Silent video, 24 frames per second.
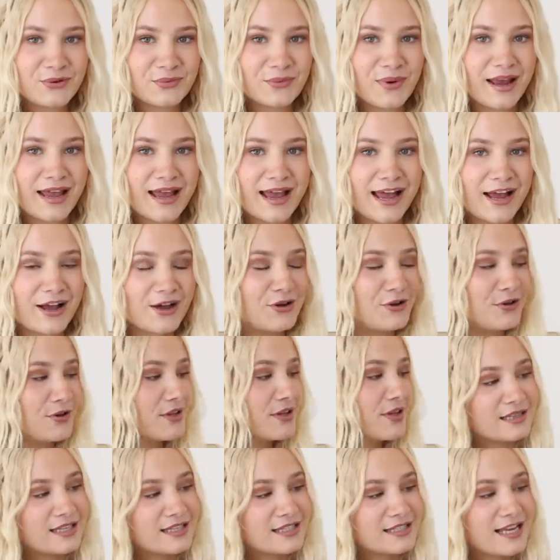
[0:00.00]
the right
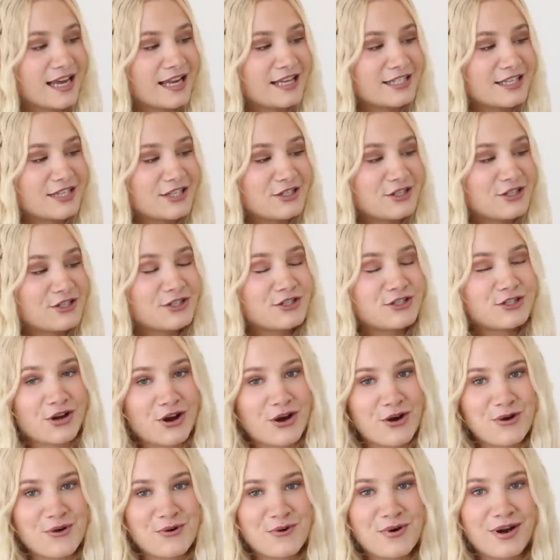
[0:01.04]
angle. This case is
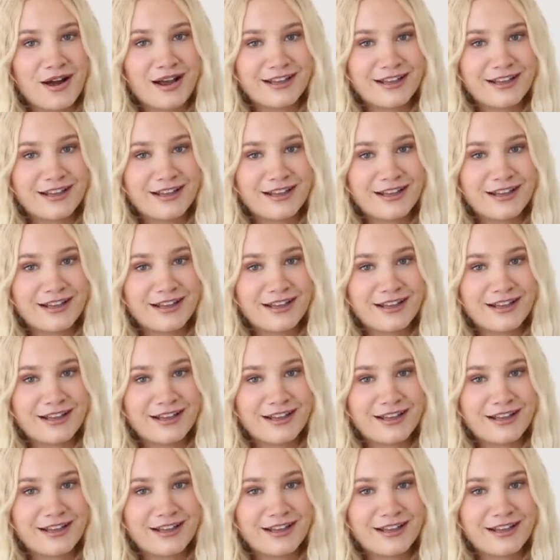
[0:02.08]
so